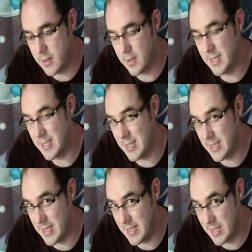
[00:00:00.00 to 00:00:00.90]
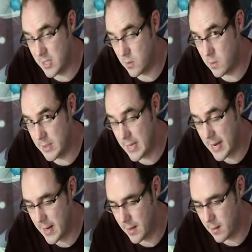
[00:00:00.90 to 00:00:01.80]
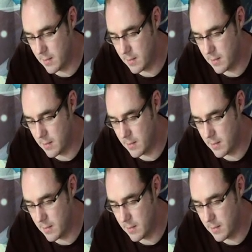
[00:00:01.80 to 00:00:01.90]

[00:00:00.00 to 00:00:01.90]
So this is an additional attack.